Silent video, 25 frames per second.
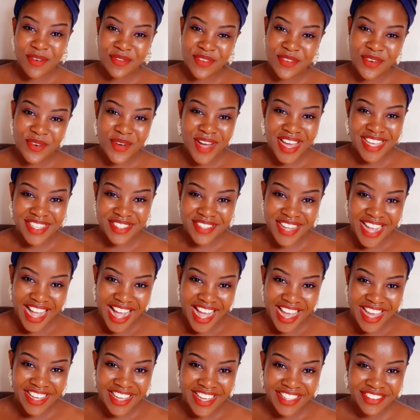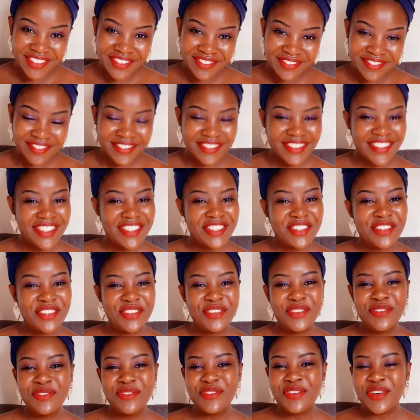of a white guy,
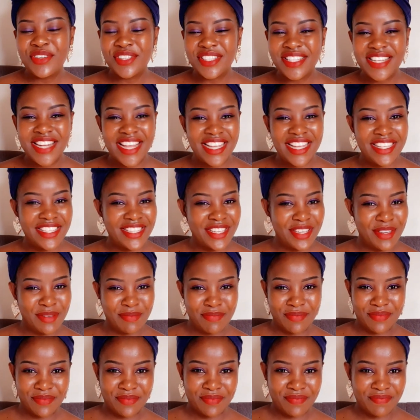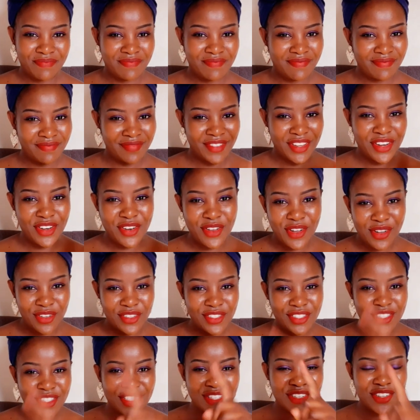do not date him.
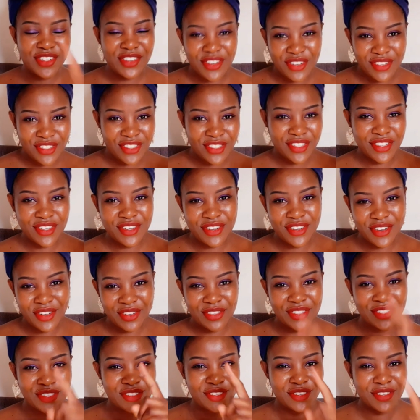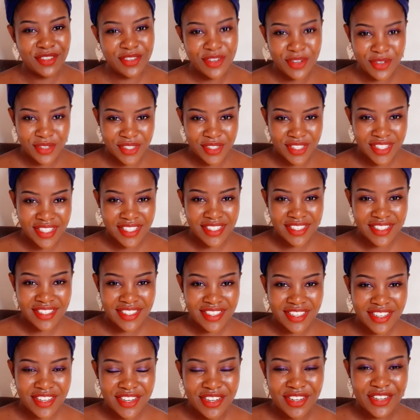Don't, don't, don't, don't,
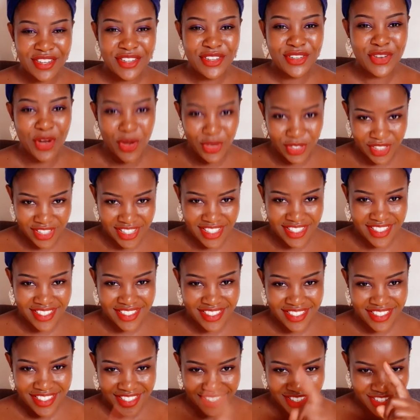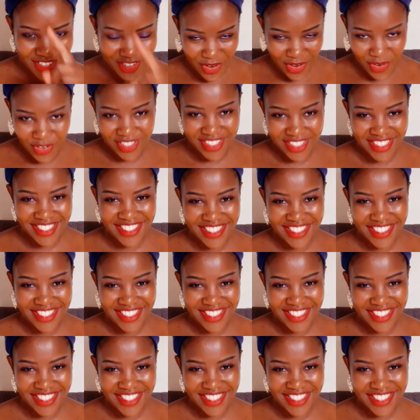don't, don't.